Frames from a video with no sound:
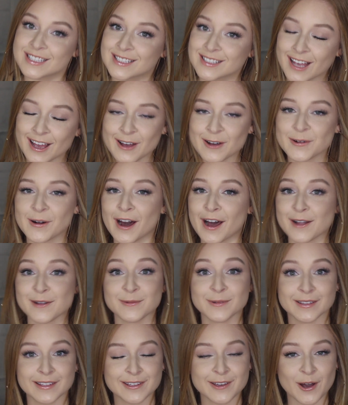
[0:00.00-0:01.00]
So I
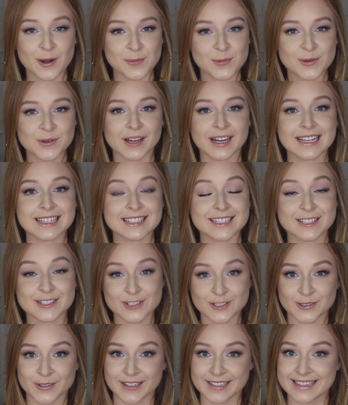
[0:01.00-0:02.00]
really hope you guys
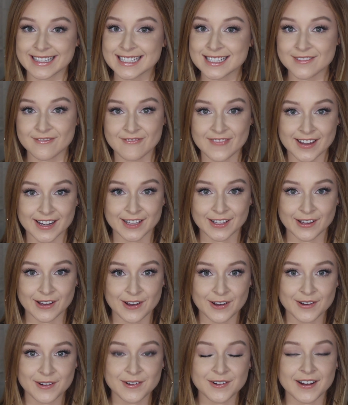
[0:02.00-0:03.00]
enjoyed this
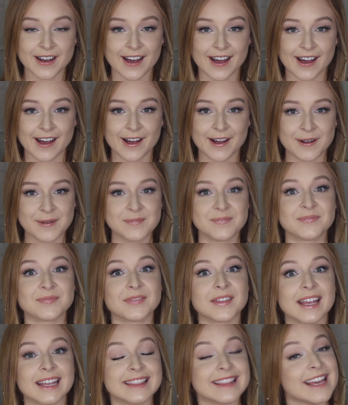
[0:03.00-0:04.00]
video.
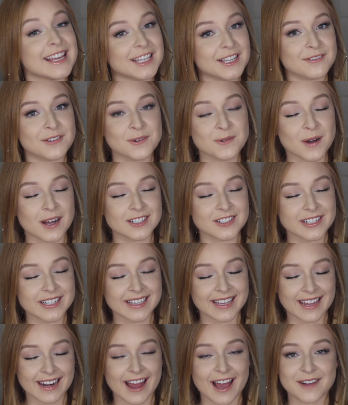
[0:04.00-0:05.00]
Thank you for
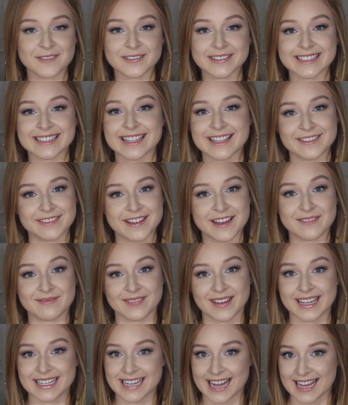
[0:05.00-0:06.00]
watching, and I will see you in
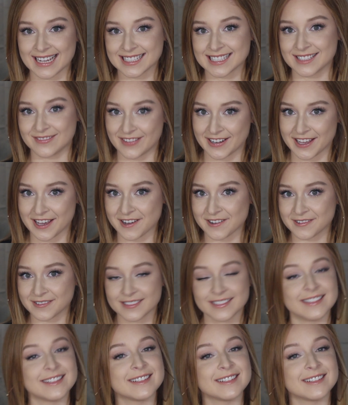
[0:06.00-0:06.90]
my next video.